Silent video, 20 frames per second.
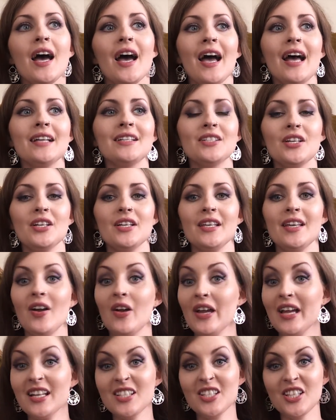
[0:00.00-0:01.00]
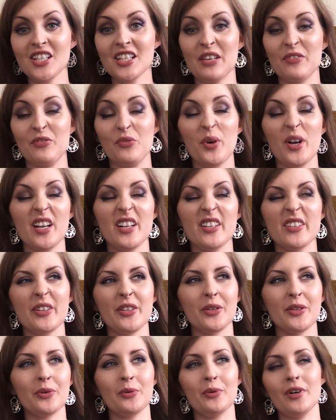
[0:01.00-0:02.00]
And yeah, I entered the giveaway and
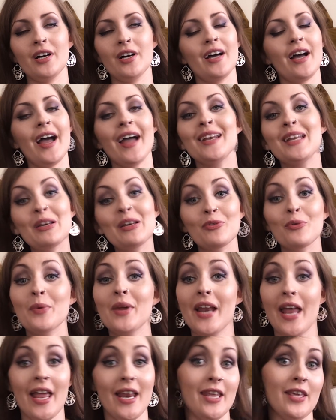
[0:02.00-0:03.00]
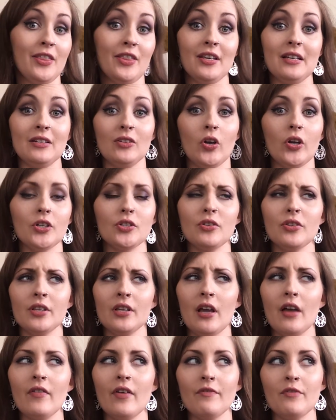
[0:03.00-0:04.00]
I thought, I never win anything. Like, I don't
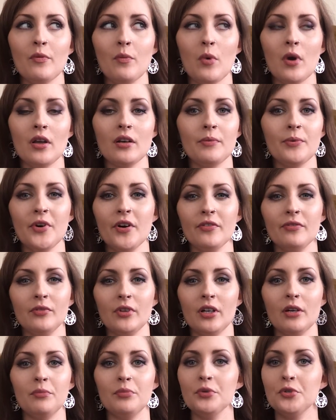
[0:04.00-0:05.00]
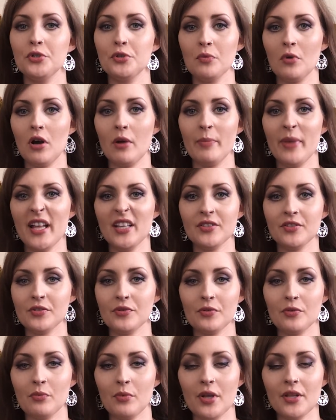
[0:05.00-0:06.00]
think I've ever won apart from like a bourgeois
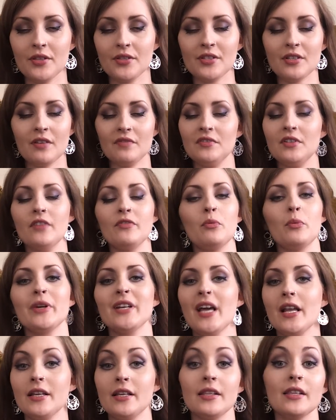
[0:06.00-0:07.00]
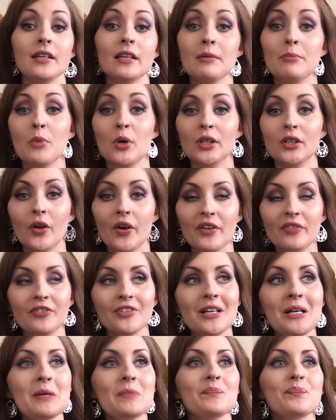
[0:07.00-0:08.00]
pencil once. I've never won anything in my
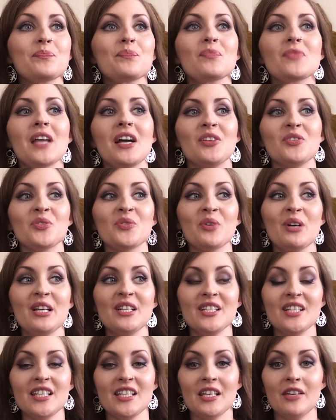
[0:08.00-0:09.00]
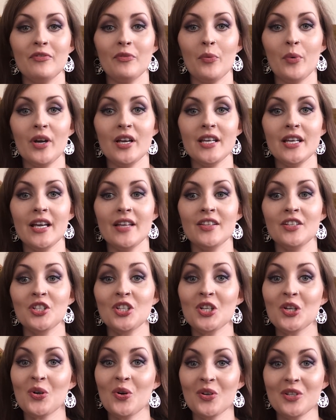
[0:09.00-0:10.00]
life. And so I entered the giveaway, and then
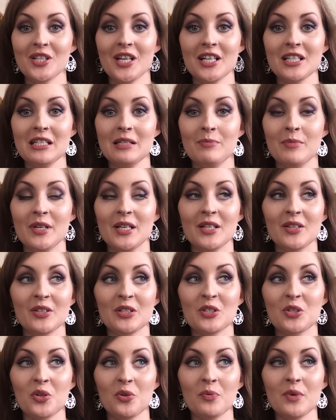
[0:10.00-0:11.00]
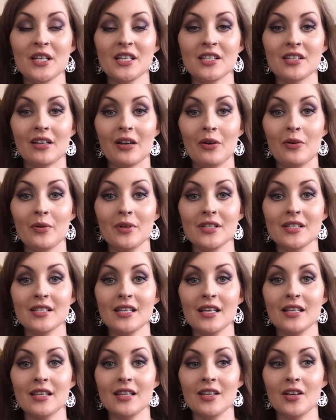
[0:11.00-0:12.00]
she contacted me like 2 weeks ago and
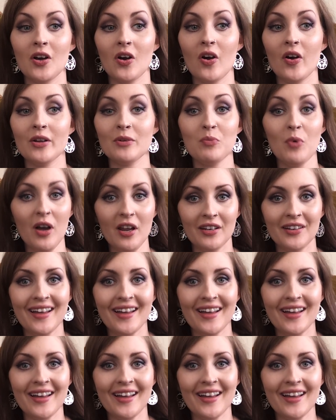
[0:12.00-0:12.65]
said that I'd won.